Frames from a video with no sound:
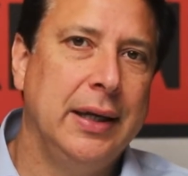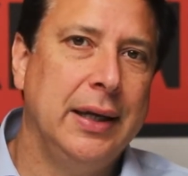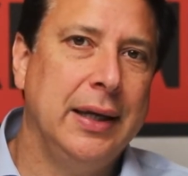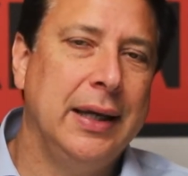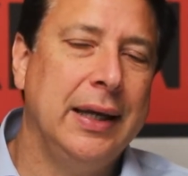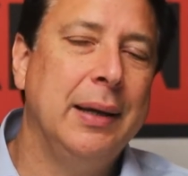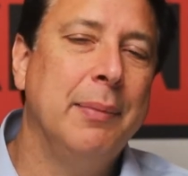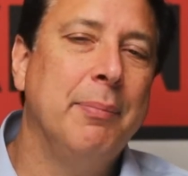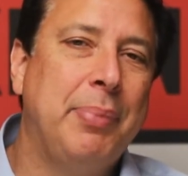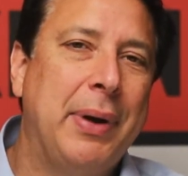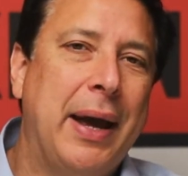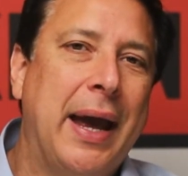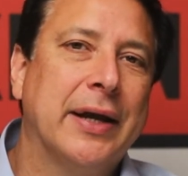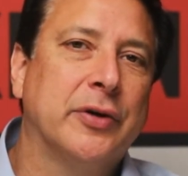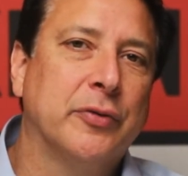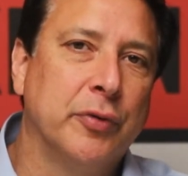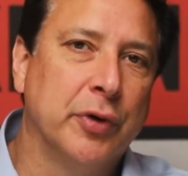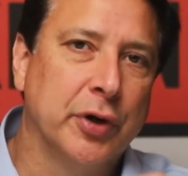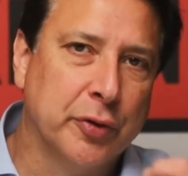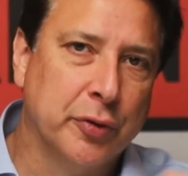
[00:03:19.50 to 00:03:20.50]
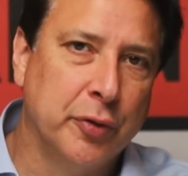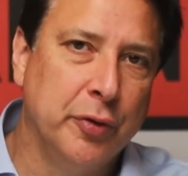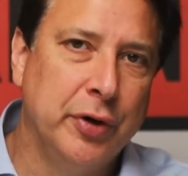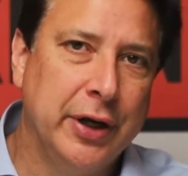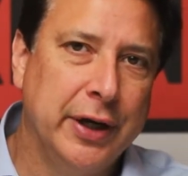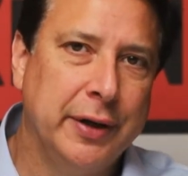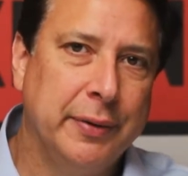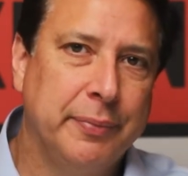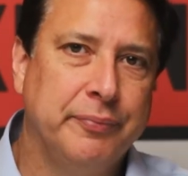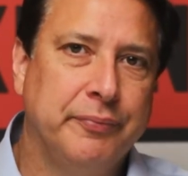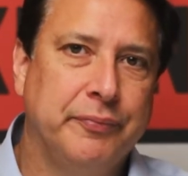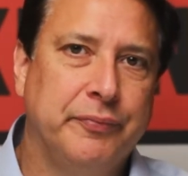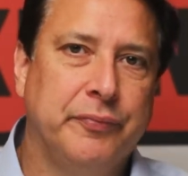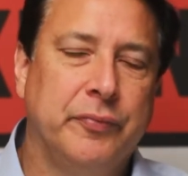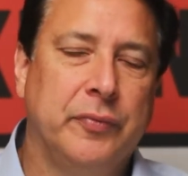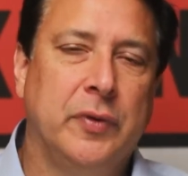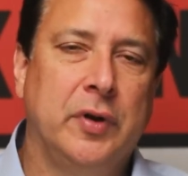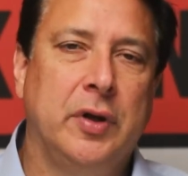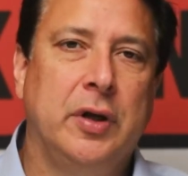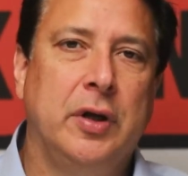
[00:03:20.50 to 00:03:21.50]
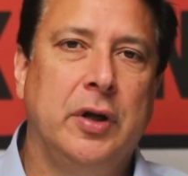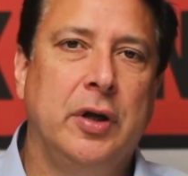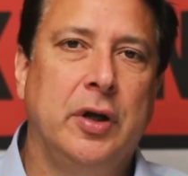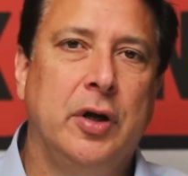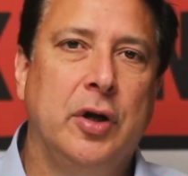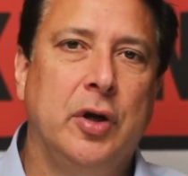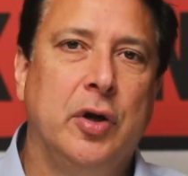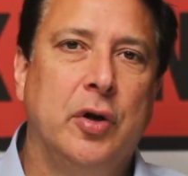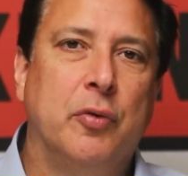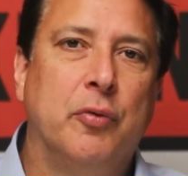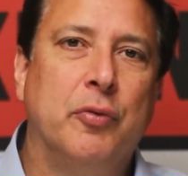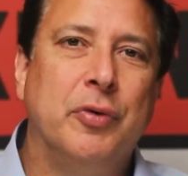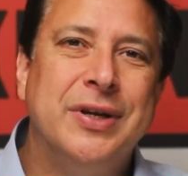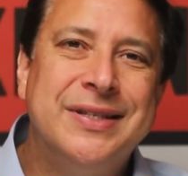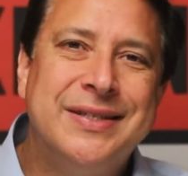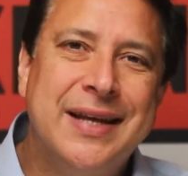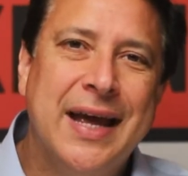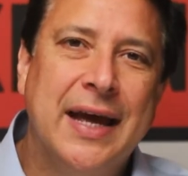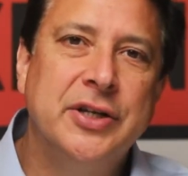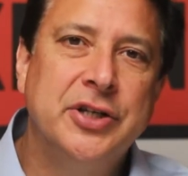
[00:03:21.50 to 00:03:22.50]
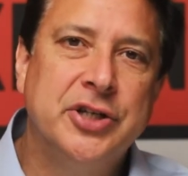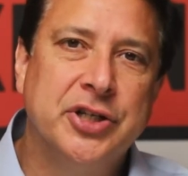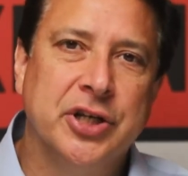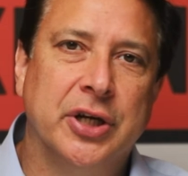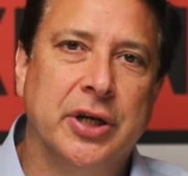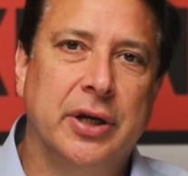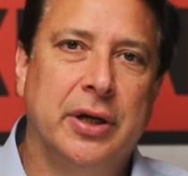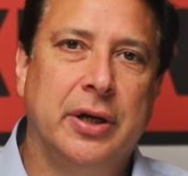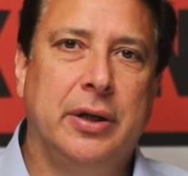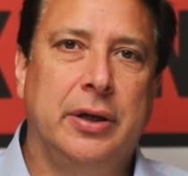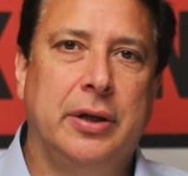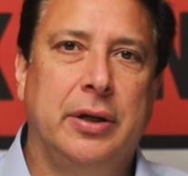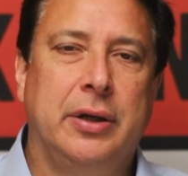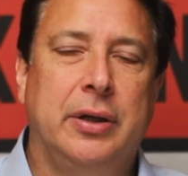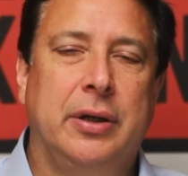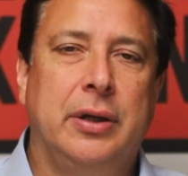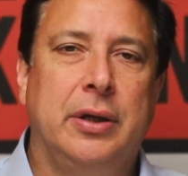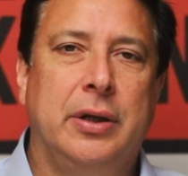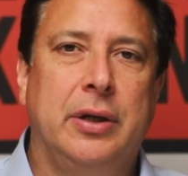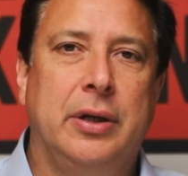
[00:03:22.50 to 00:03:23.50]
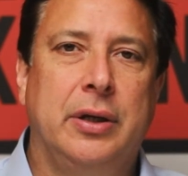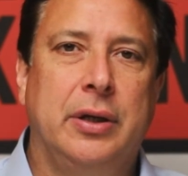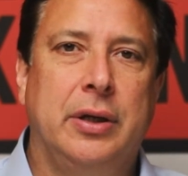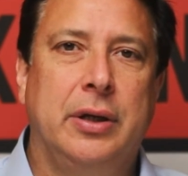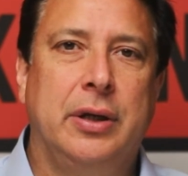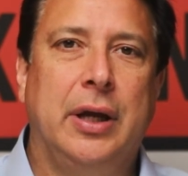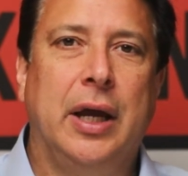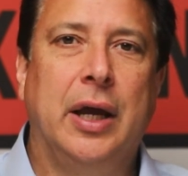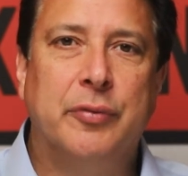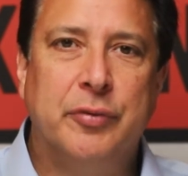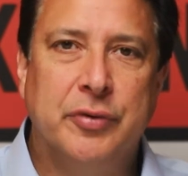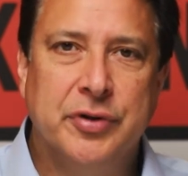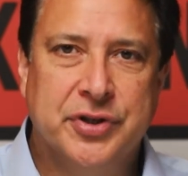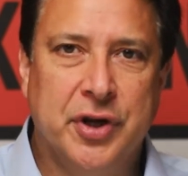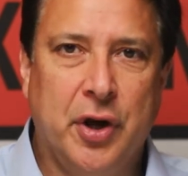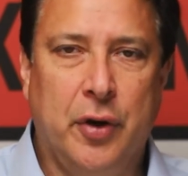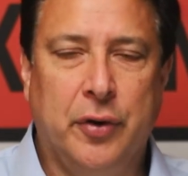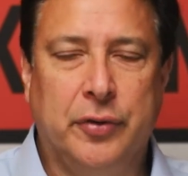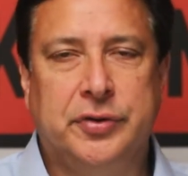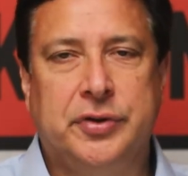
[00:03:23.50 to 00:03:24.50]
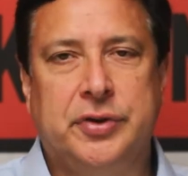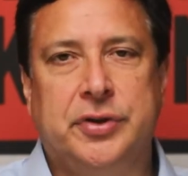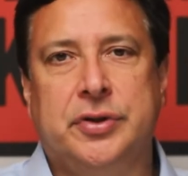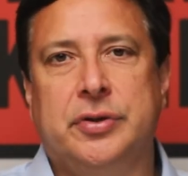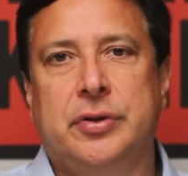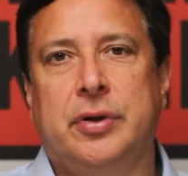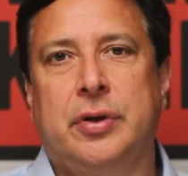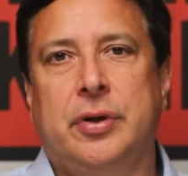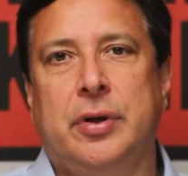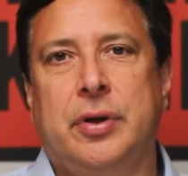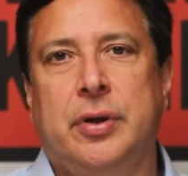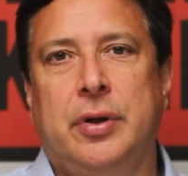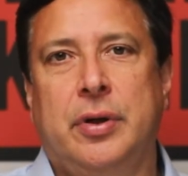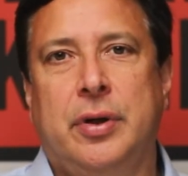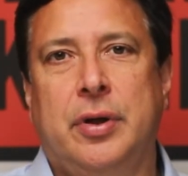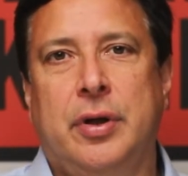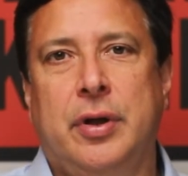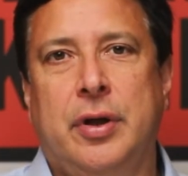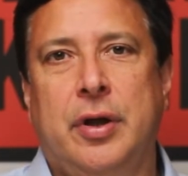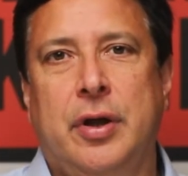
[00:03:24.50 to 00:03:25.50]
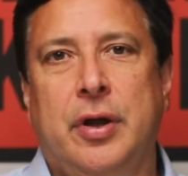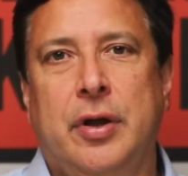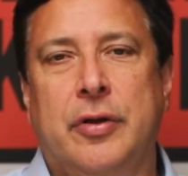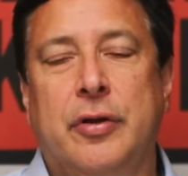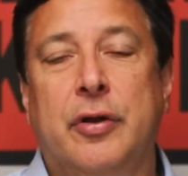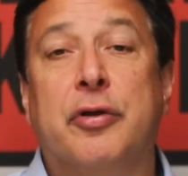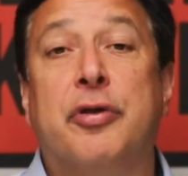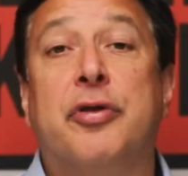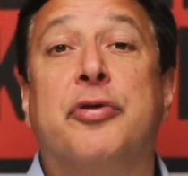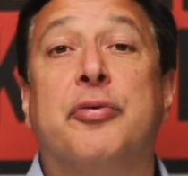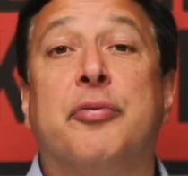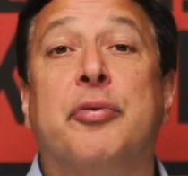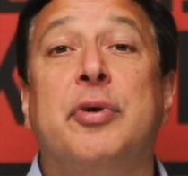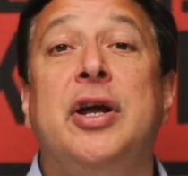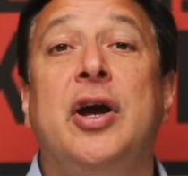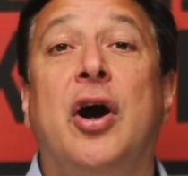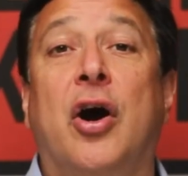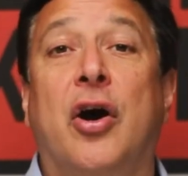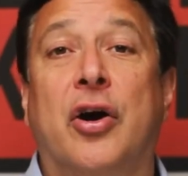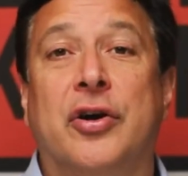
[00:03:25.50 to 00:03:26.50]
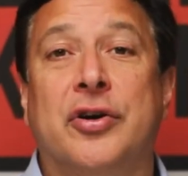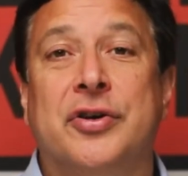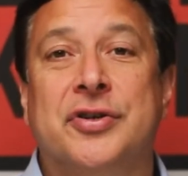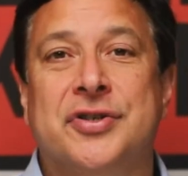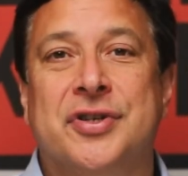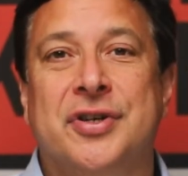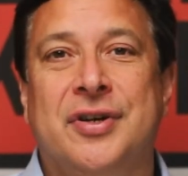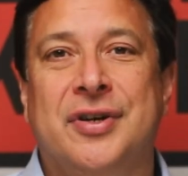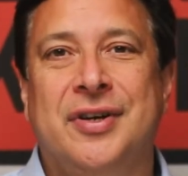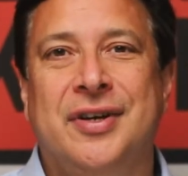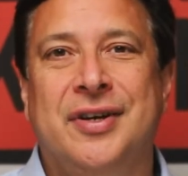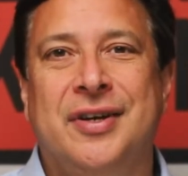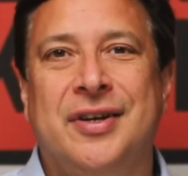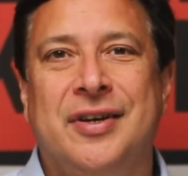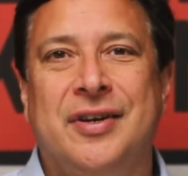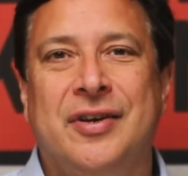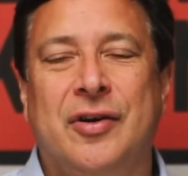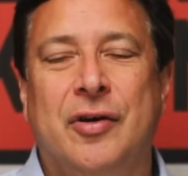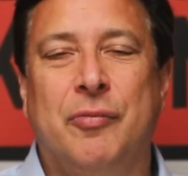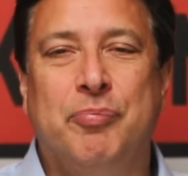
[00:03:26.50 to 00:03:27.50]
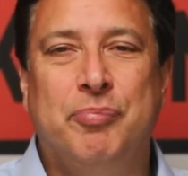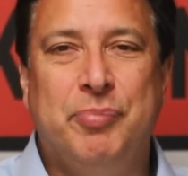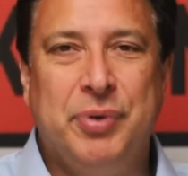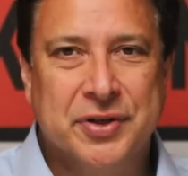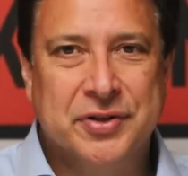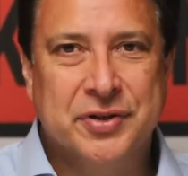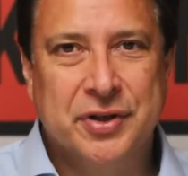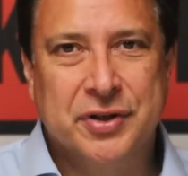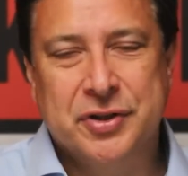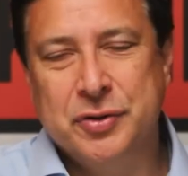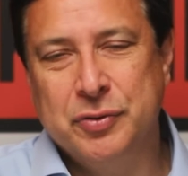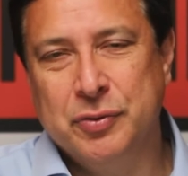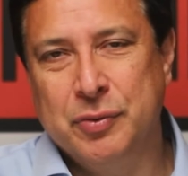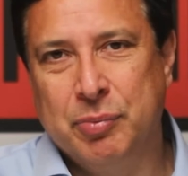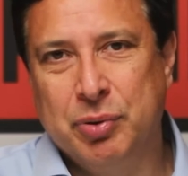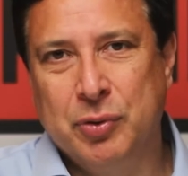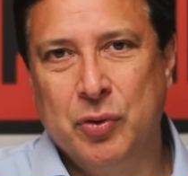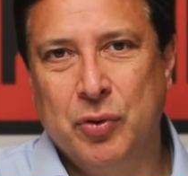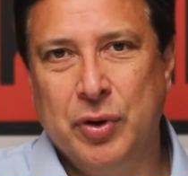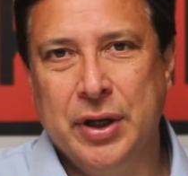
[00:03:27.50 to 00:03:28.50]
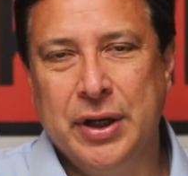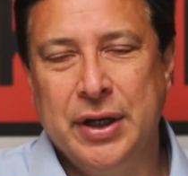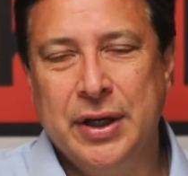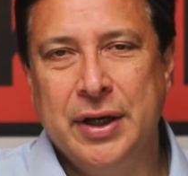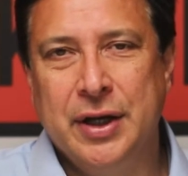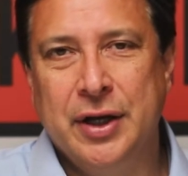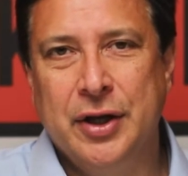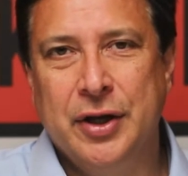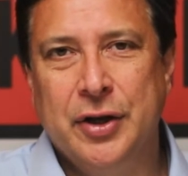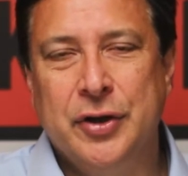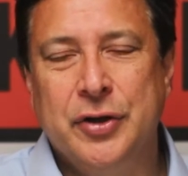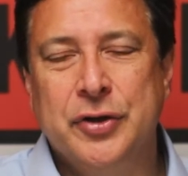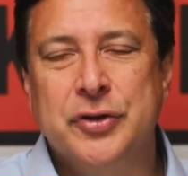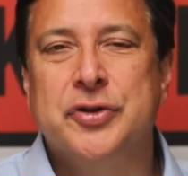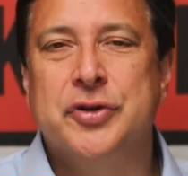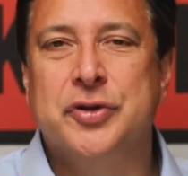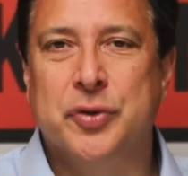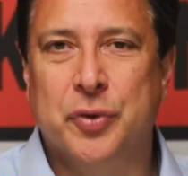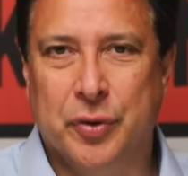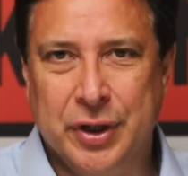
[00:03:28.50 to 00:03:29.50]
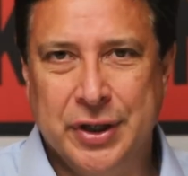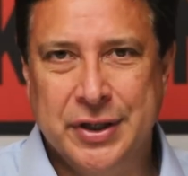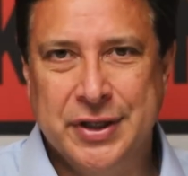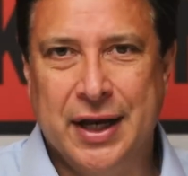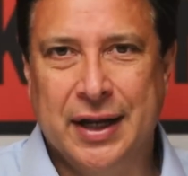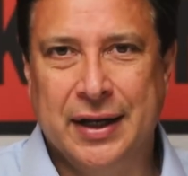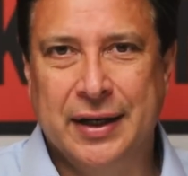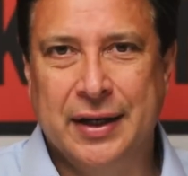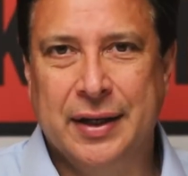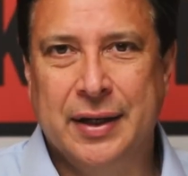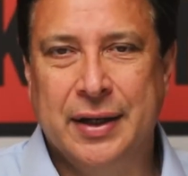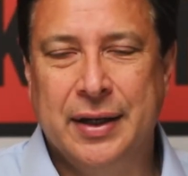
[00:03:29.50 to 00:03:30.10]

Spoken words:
impact recruiting, retention, and results. The 3 R's of business to employee storytelling.